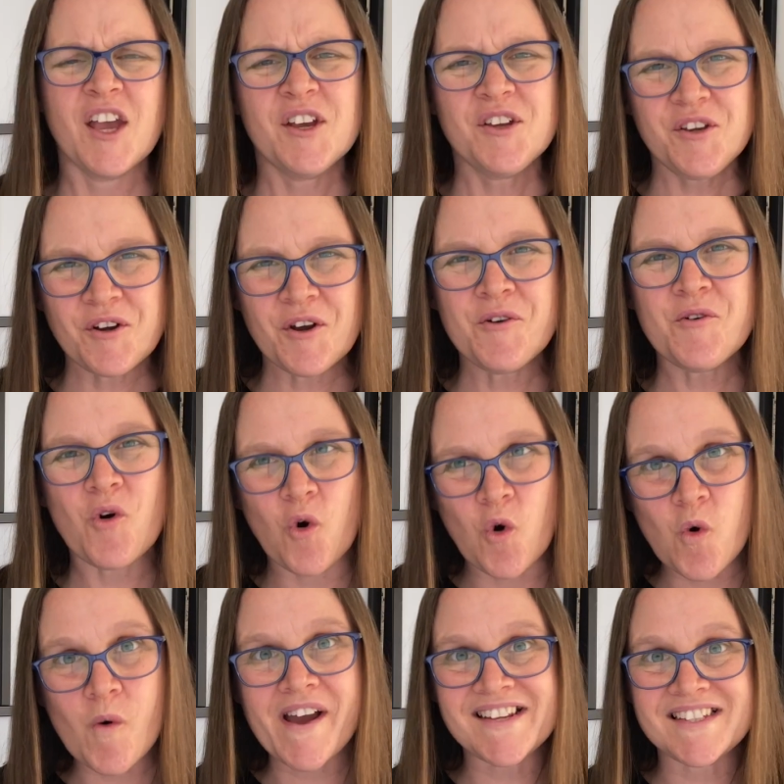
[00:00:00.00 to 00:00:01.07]
You don't
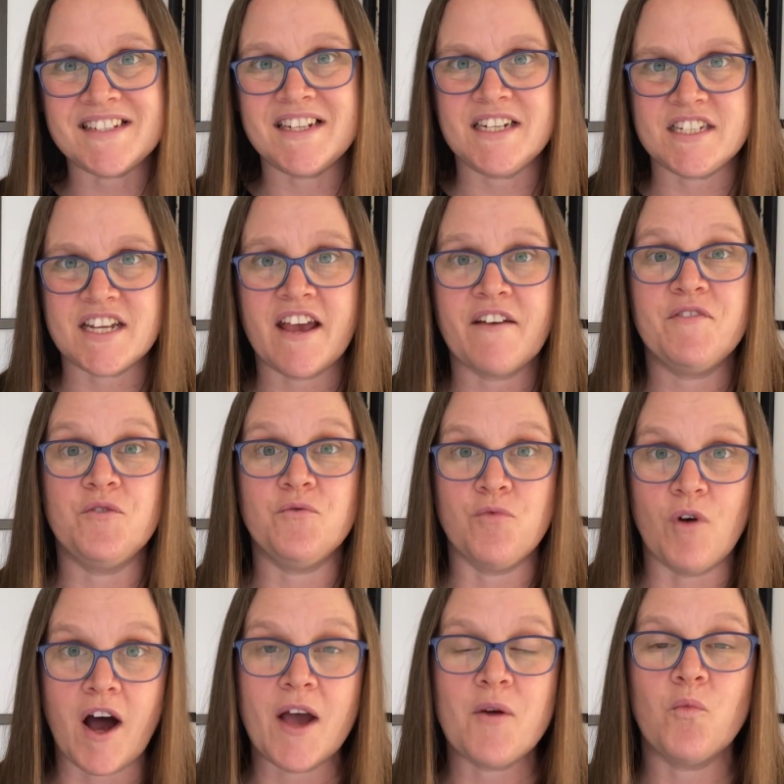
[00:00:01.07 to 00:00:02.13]
always need to have the
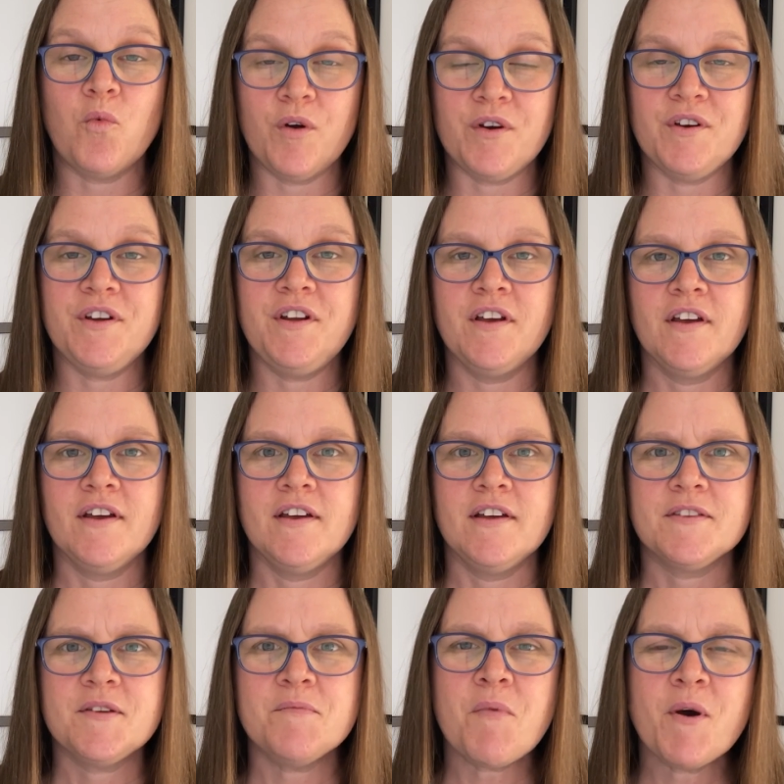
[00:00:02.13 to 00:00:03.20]
right word.
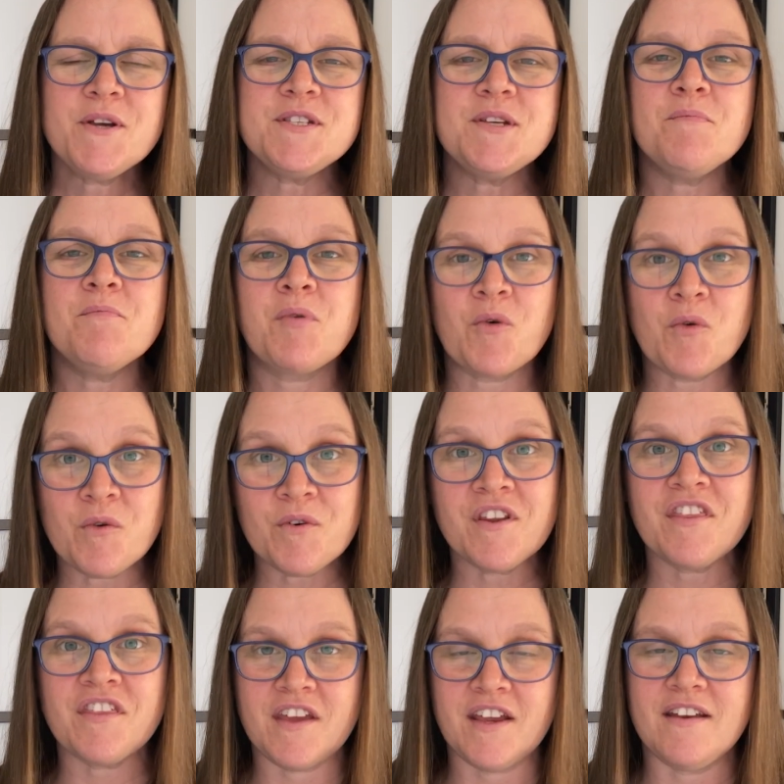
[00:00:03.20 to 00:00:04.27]
The most important
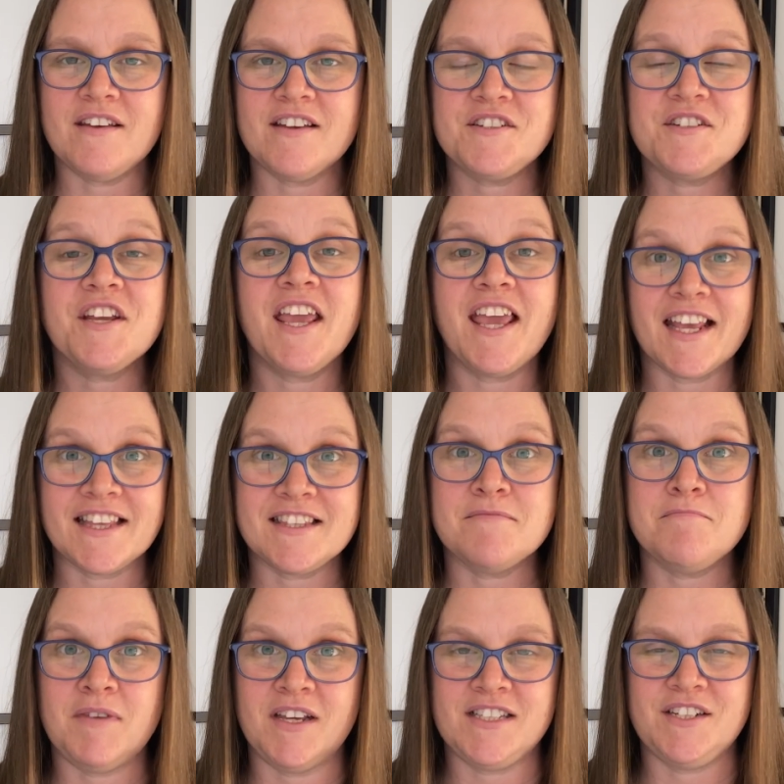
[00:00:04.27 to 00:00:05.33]
thing is to get the
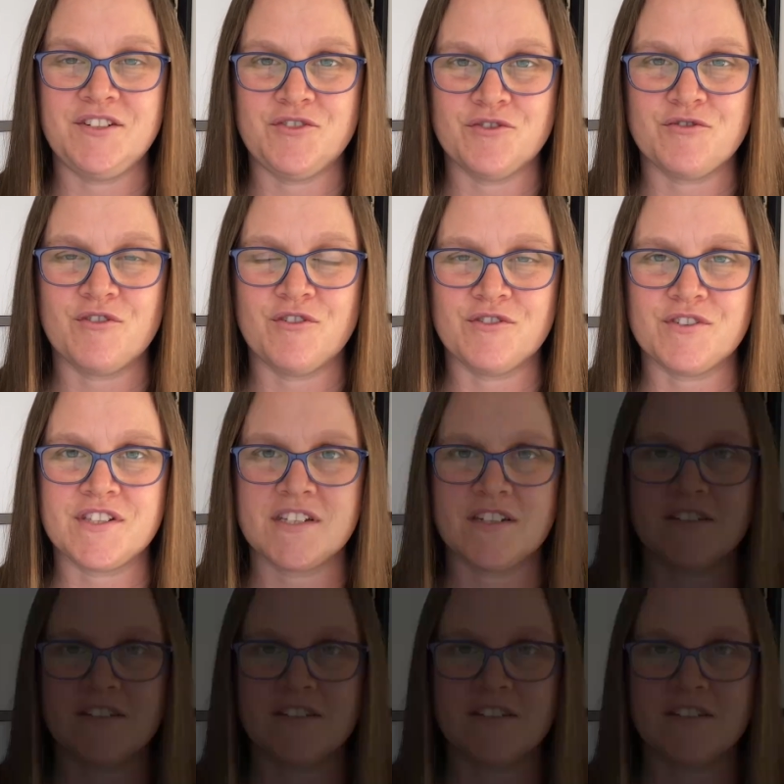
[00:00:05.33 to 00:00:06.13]
message across.